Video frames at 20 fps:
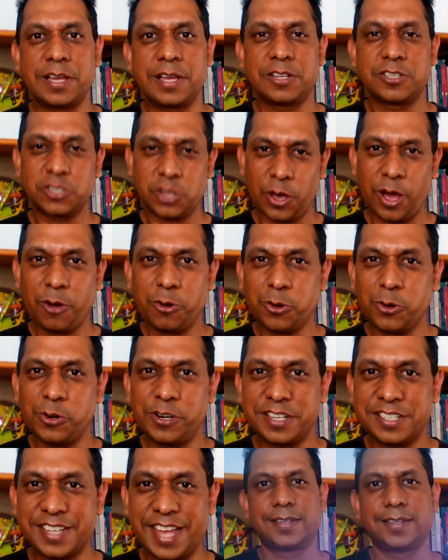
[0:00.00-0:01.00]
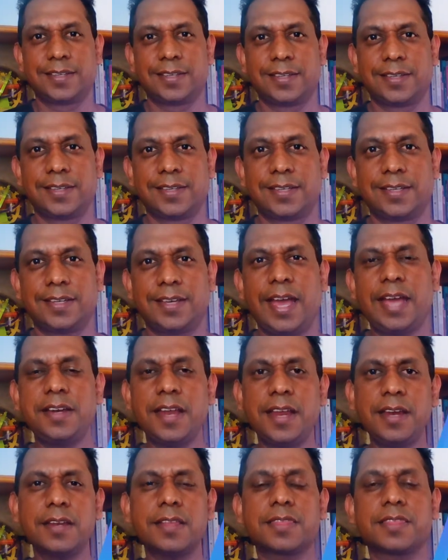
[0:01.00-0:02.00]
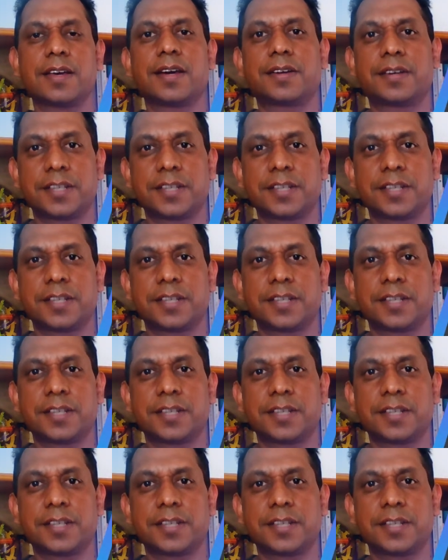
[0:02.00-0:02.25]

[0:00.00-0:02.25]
So how cool is that? And then the third